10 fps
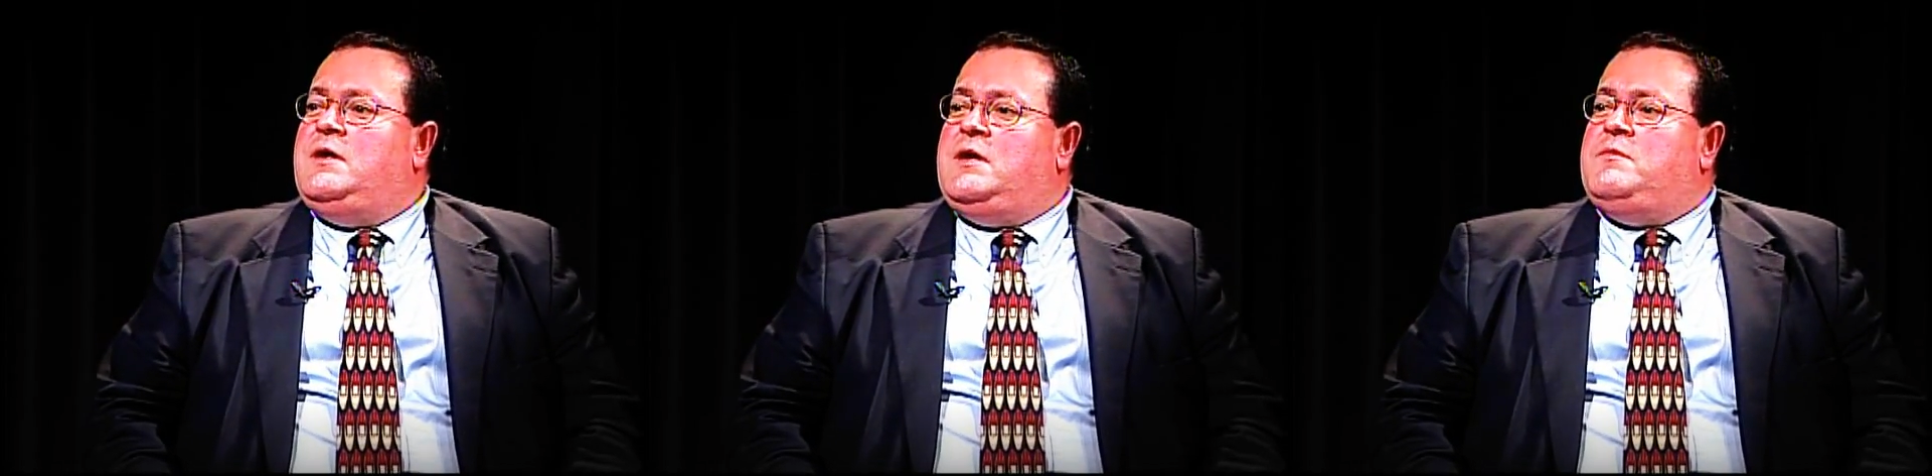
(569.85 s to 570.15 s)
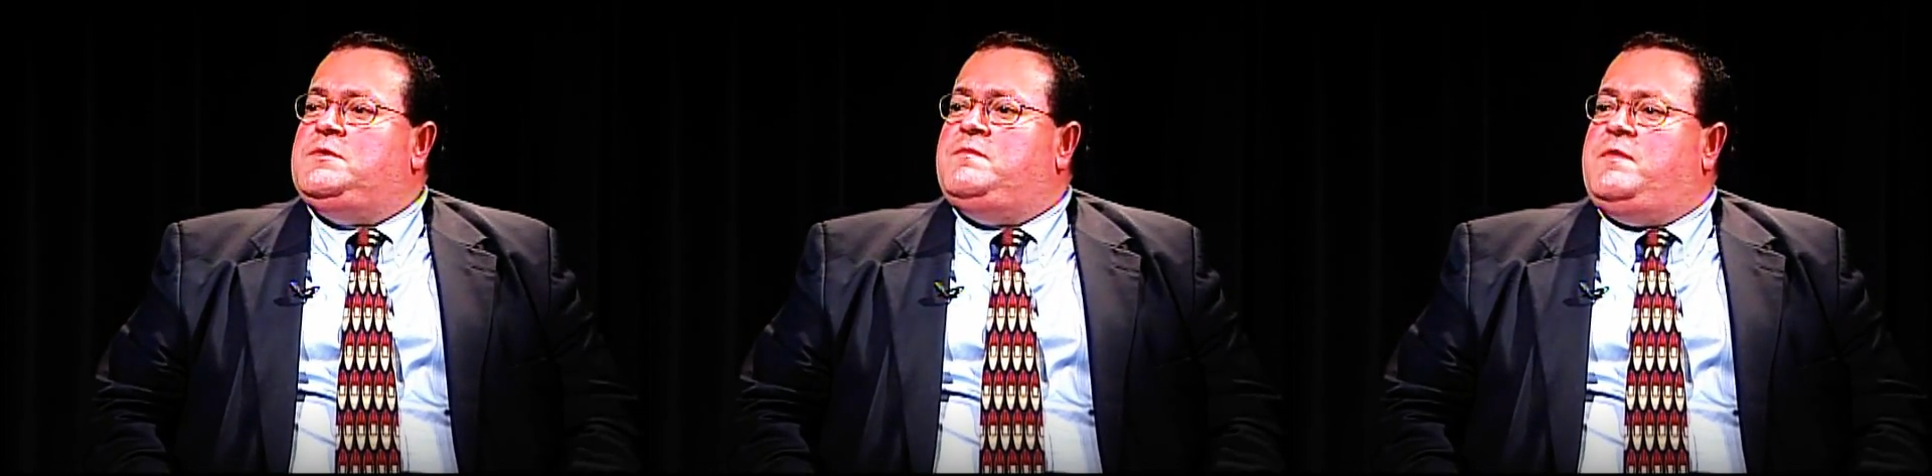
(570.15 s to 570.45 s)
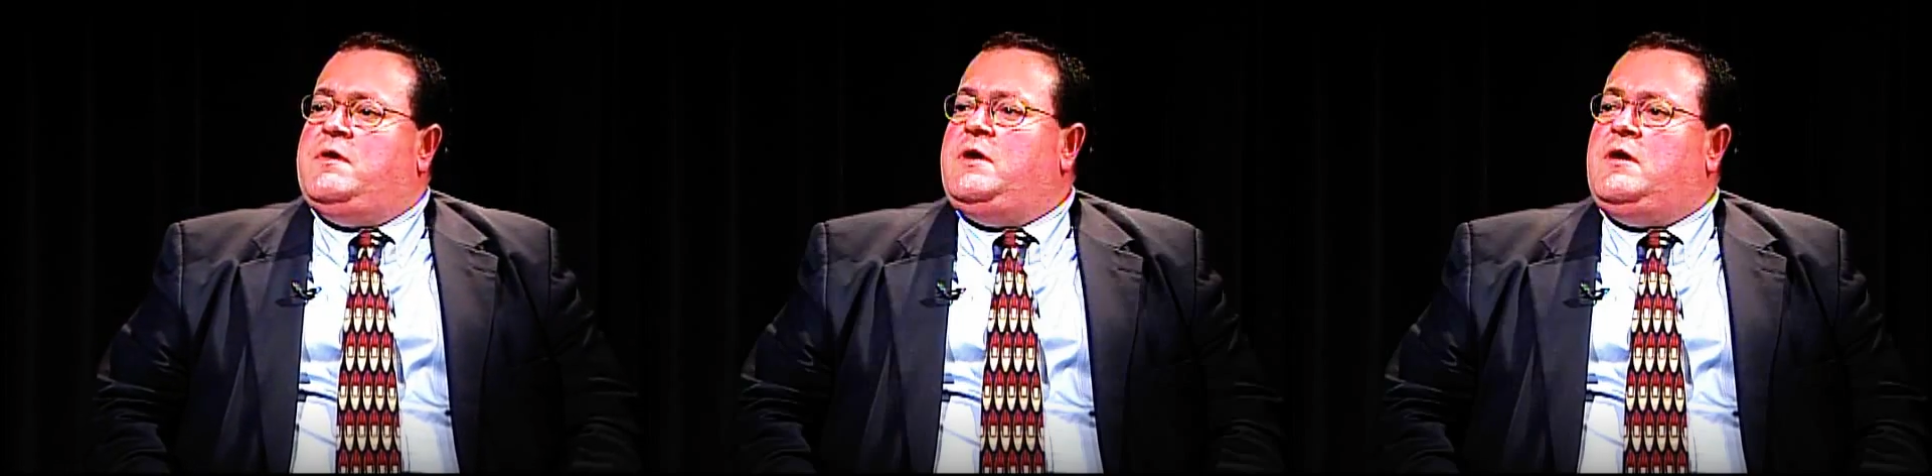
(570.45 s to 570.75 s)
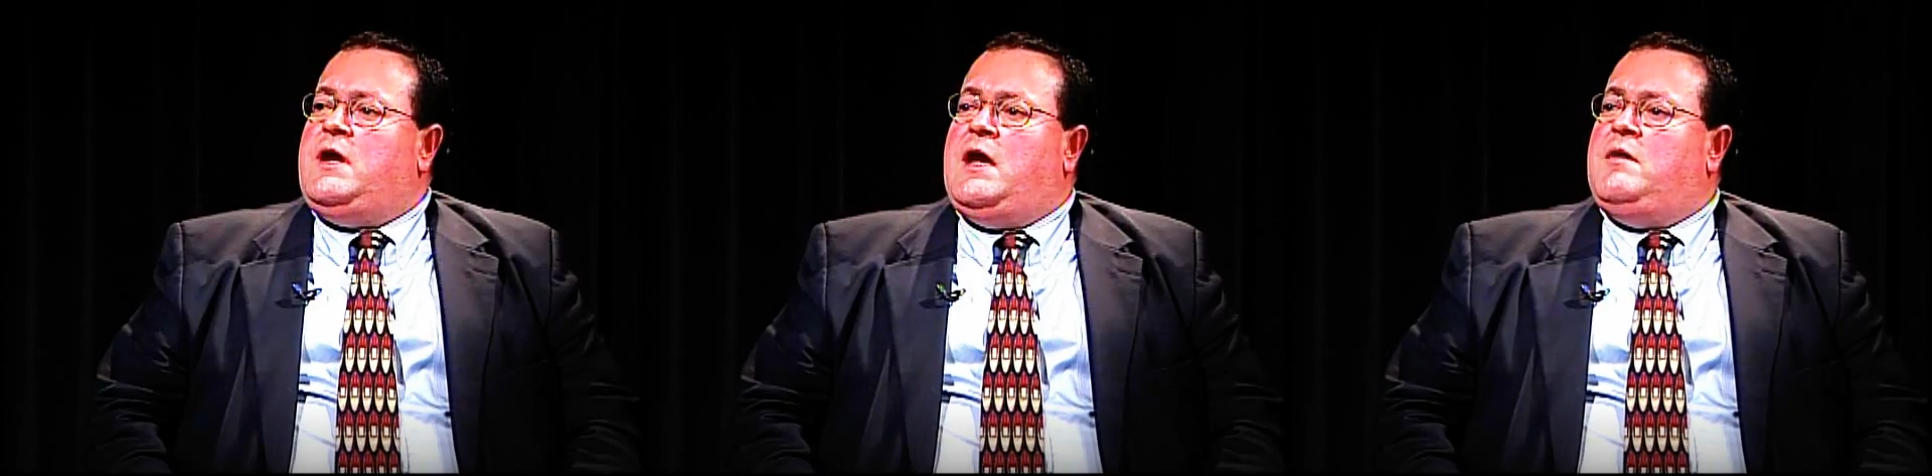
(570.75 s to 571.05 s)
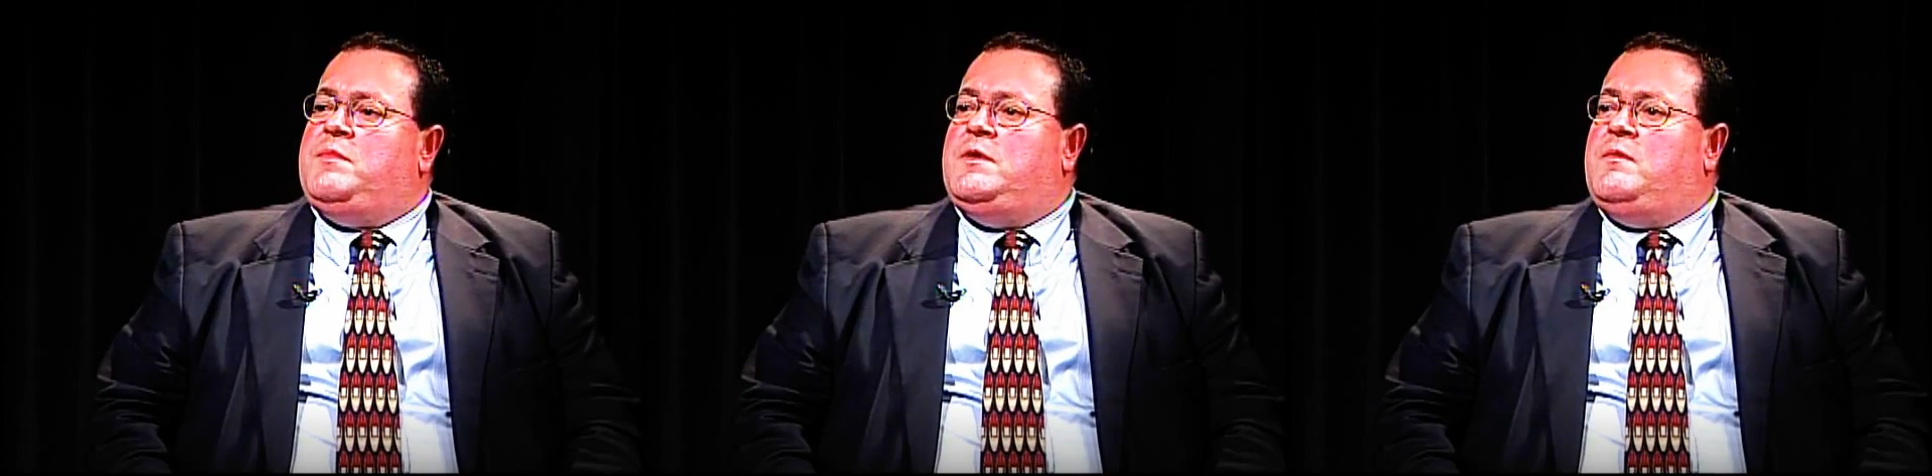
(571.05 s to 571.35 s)
and I was very
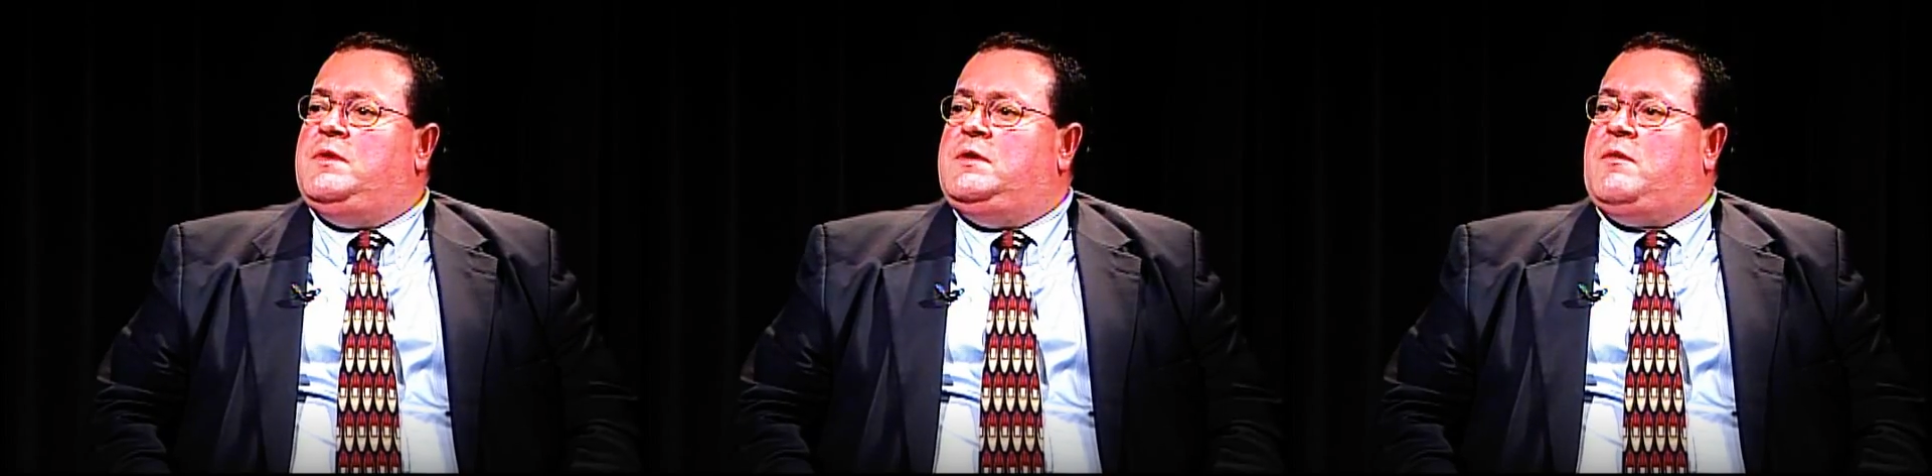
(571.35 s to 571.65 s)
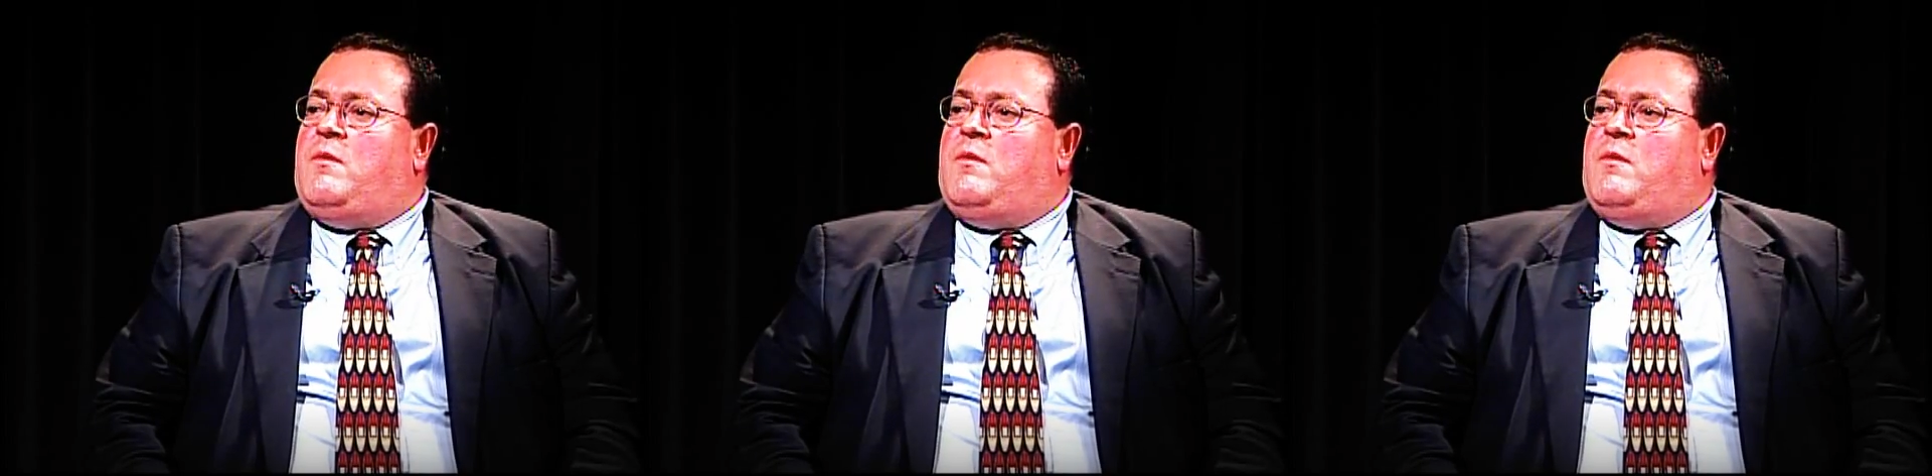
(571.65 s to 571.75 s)
unhappy with the